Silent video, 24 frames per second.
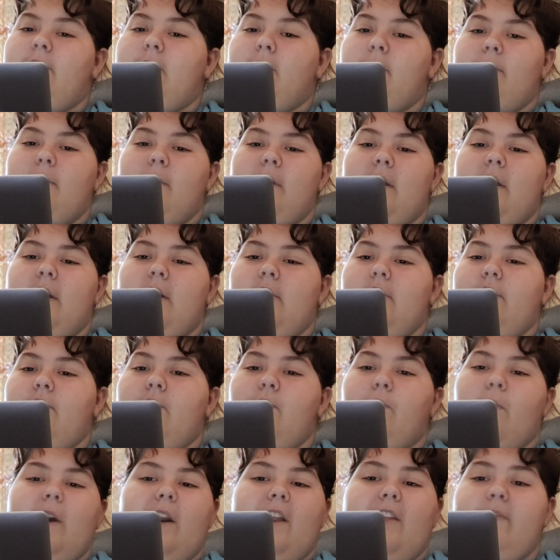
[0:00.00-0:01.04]
from the year
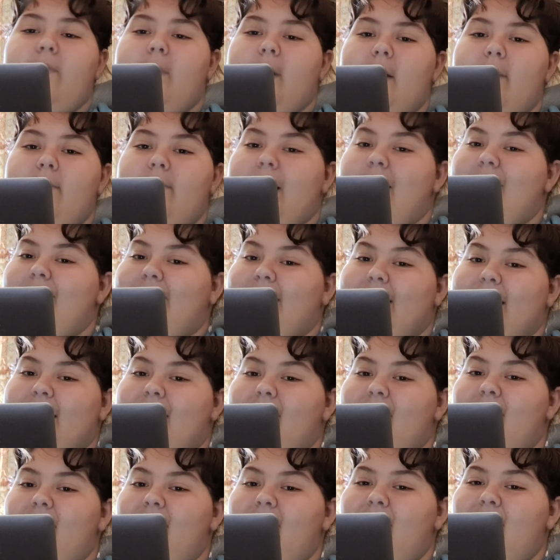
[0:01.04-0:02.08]
2025, I
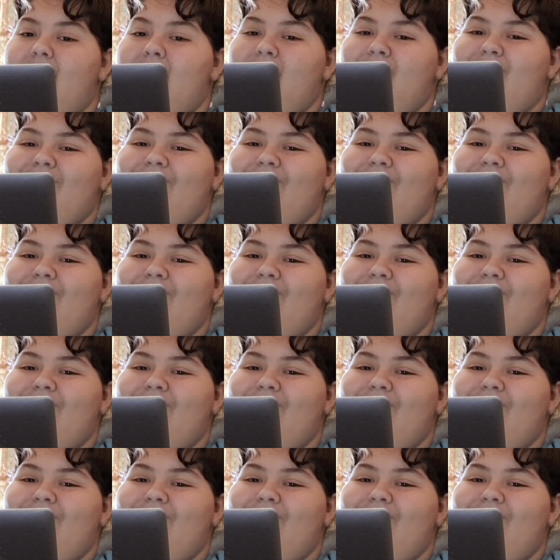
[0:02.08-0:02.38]
guess.